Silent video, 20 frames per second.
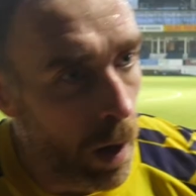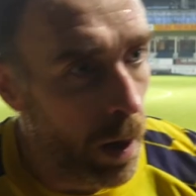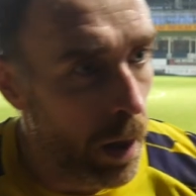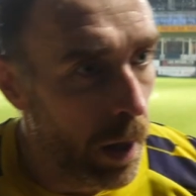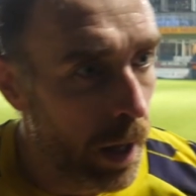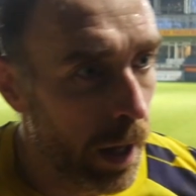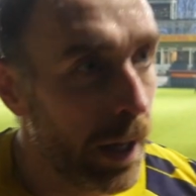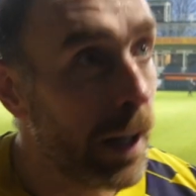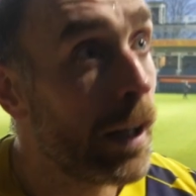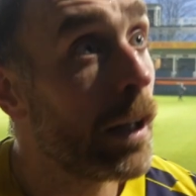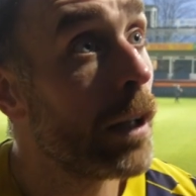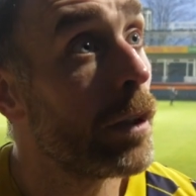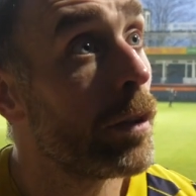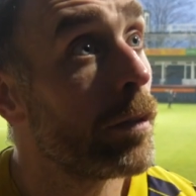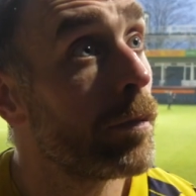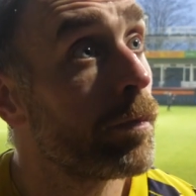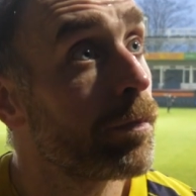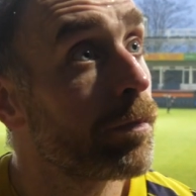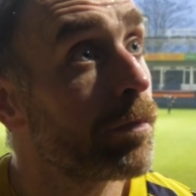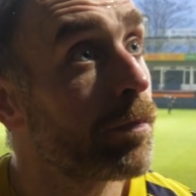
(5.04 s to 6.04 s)
Richard was
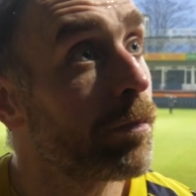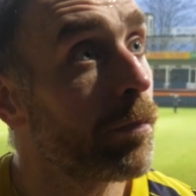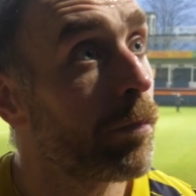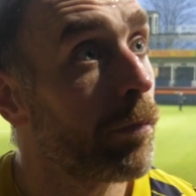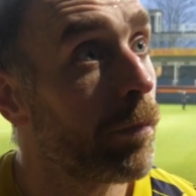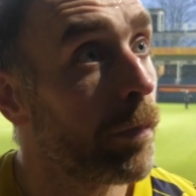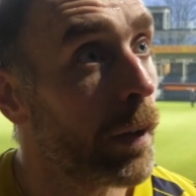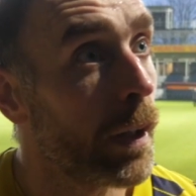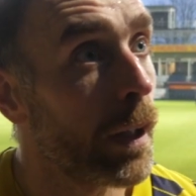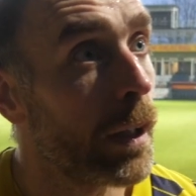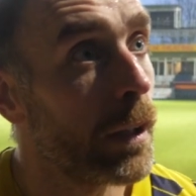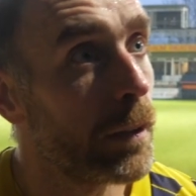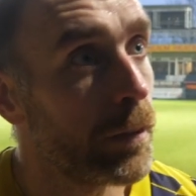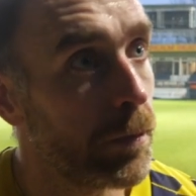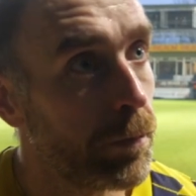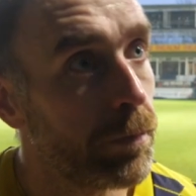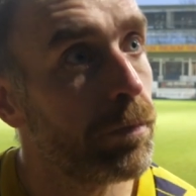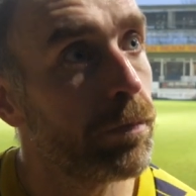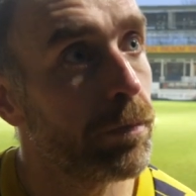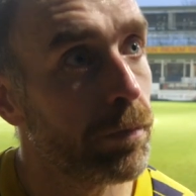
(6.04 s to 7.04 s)
speaking after the draw
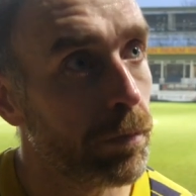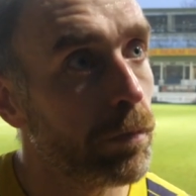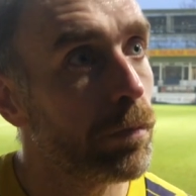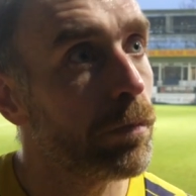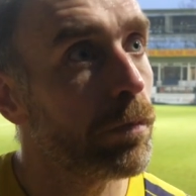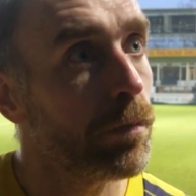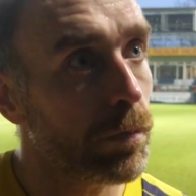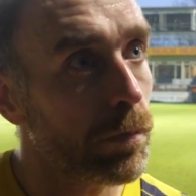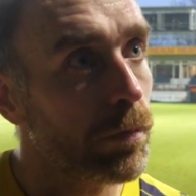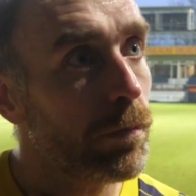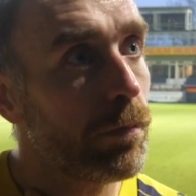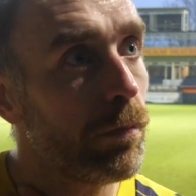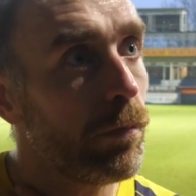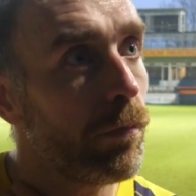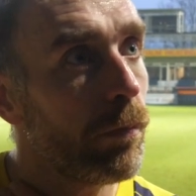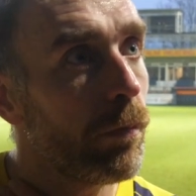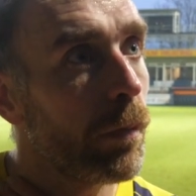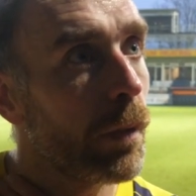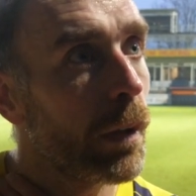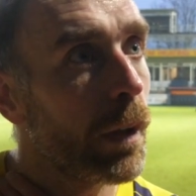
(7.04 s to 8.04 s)
at Luton, a really
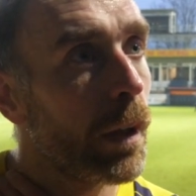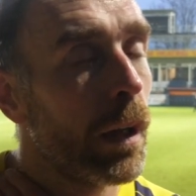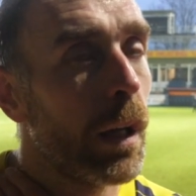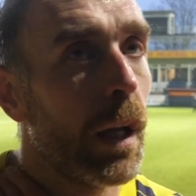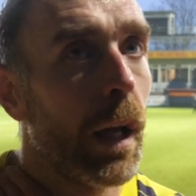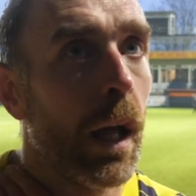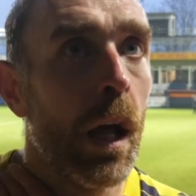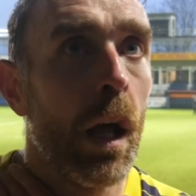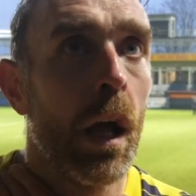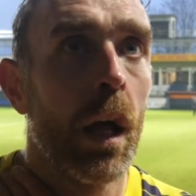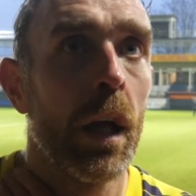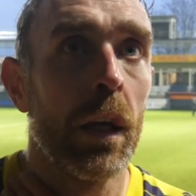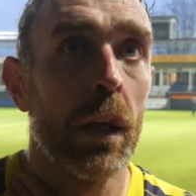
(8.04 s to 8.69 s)
hard fought point.